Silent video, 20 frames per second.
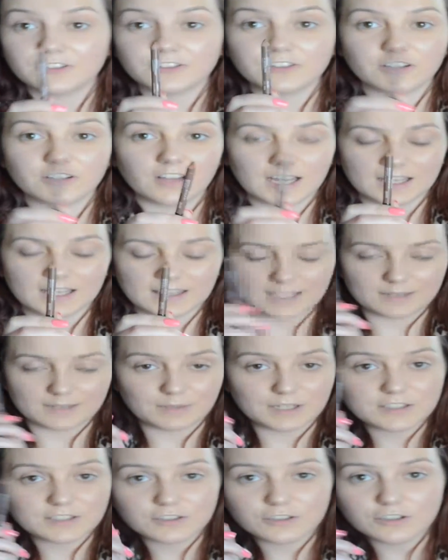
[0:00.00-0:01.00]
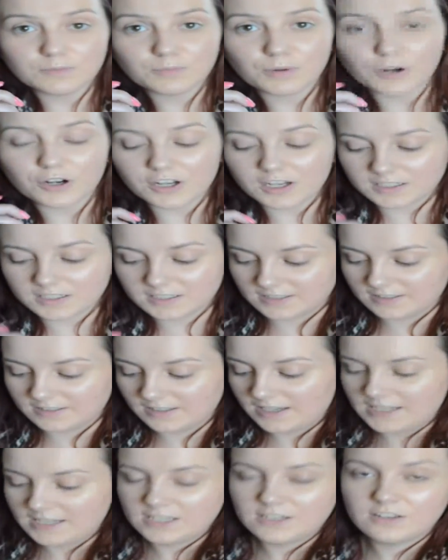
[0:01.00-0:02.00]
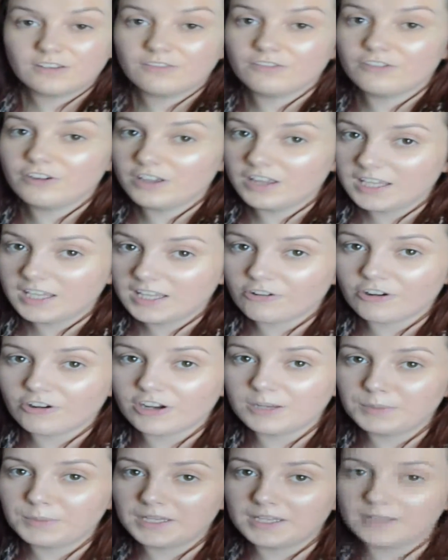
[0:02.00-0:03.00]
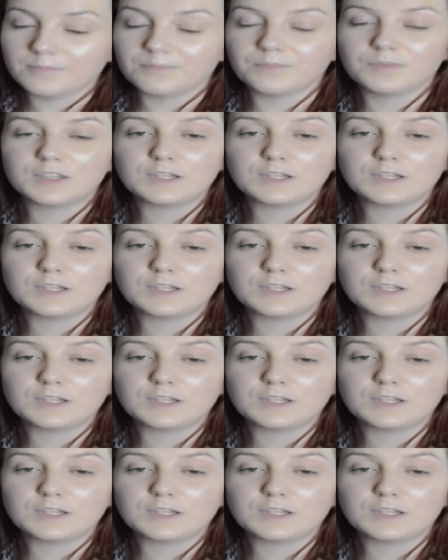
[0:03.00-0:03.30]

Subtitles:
do not like that, but it's a good product. Really creamy,